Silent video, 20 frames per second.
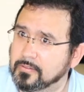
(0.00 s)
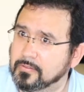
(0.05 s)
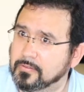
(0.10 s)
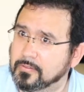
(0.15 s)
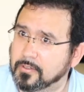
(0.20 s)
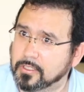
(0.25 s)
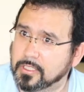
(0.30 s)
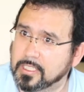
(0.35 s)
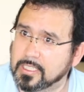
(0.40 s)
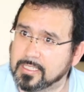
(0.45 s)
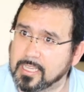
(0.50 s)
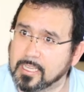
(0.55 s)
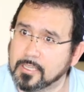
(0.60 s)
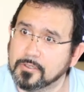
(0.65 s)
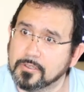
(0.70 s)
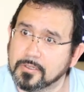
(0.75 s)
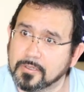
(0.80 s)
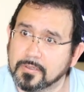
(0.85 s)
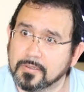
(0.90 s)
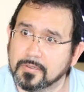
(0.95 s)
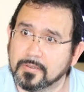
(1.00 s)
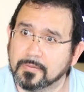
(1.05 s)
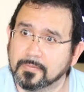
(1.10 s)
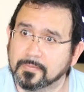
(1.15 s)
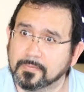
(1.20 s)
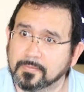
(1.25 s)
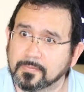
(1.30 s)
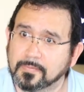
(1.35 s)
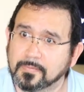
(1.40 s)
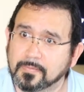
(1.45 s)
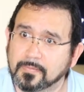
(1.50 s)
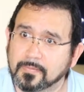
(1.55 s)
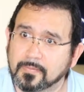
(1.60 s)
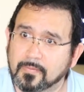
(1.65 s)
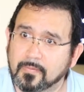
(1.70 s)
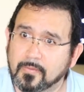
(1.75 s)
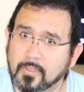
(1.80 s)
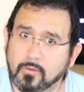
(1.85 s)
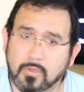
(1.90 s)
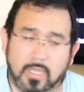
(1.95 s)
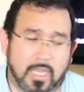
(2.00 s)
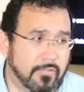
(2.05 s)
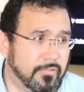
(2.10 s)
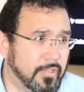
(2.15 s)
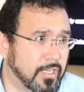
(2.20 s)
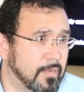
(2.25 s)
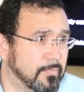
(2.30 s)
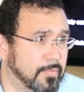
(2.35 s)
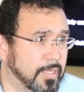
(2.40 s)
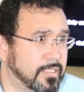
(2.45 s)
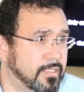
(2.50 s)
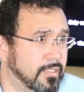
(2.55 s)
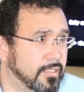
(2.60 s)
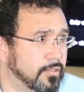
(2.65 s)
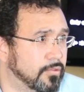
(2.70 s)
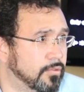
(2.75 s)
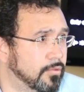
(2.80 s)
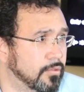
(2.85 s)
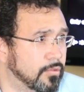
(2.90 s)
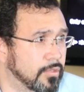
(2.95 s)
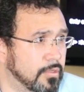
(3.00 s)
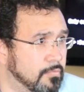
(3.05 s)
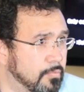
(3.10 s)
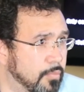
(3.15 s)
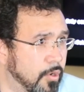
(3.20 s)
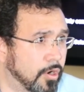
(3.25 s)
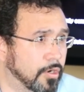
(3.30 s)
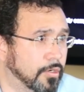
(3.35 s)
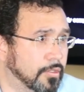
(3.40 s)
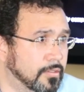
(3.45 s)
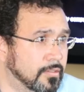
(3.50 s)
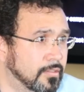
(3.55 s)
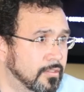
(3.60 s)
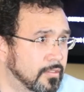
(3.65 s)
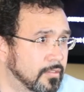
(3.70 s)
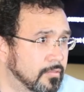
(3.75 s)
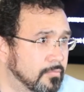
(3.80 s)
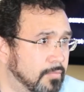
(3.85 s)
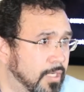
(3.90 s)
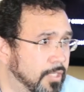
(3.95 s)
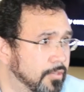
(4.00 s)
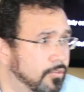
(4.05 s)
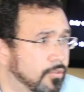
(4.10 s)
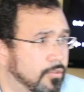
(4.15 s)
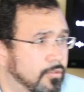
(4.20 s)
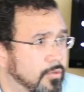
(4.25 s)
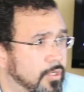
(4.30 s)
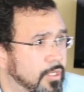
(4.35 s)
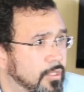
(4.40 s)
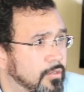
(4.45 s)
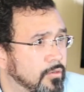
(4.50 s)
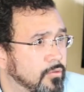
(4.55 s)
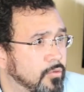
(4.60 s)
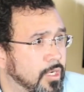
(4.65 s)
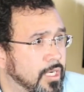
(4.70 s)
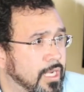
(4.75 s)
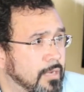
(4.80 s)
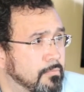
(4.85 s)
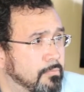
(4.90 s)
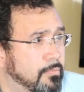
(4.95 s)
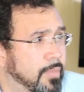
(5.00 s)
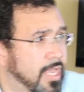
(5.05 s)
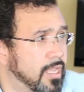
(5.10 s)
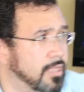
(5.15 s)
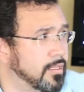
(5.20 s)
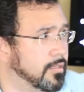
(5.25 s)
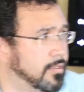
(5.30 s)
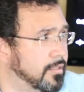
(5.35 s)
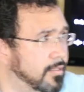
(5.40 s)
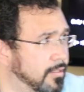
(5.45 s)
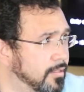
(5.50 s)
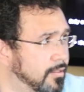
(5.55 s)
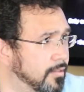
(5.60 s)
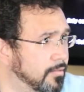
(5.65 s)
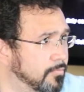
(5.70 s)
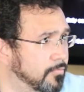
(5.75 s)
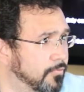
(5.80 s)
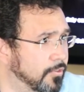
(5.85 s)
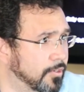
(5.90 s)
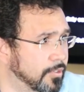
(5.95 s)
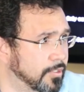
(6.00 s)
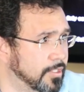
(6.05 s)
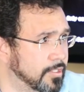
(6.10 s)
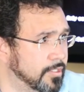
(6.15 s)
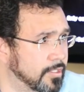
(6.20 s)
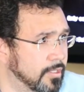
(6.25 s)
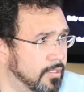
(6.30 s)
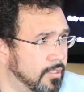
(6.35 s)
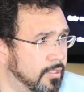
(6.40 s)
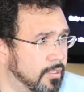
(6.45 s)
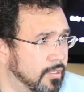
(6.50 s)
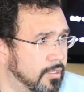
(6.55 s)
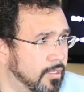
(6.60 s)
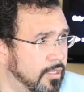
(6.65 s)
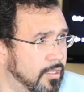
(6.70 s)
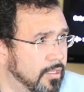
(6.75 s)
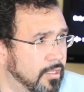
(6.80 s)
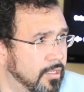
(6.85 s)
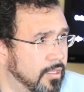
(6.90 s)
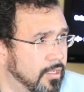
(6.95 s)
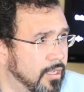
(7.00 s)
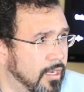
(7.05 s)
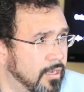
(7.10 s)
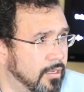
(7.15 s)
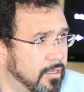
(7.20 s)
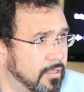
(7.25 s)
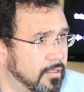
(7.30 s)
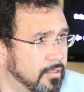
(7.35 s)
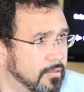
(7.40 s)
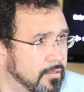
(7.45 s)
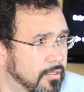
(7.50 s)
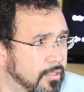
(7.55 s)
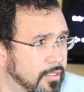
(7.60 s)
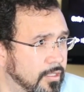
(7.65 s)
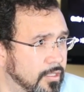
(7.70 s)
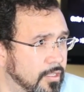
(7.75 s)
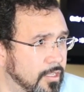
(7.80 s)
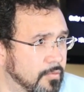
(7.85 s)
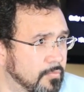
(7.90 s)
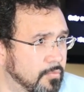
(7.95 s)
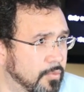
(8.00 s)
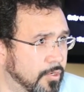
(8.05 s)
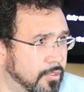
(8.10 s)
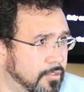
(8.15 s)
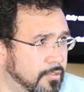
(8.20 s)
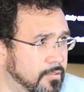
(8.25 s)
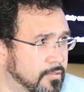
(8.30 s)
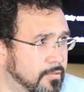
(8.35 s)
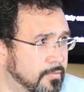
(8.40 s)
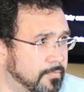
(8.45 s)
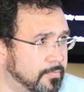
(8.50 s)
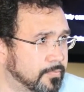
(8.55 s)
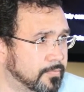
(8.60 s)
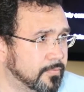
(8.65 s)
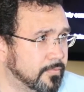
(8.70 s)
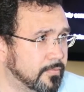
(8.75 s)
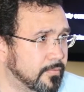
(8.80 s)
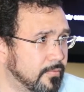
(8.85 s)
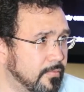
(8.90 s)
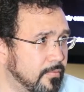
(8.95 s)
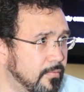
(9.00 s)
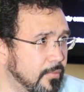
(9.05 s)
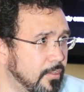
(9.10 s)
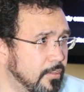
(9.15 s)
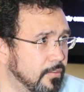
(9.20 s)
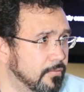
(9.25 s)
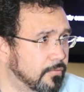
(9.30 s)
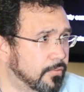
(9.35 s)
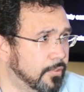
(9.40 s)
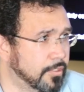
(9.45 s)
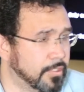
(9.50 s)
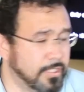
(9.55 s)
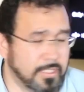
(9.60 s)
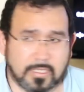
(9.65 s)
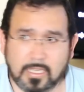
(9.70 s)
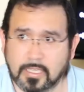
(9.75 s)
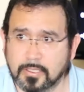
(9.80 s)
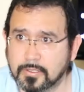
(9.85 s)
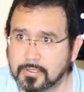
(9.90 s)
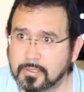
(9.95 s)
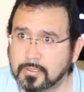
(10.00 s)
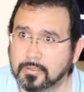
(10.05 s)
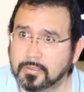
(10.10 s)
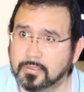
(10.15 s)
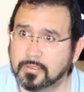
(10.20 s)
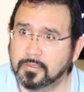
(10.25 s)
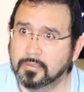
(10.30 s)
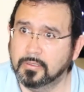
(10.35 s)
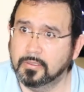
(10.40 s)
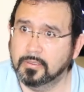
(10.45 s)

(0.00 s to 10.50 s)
for these sanctions. We have the capacity to import, but we can pay for these imports, for these sanctions.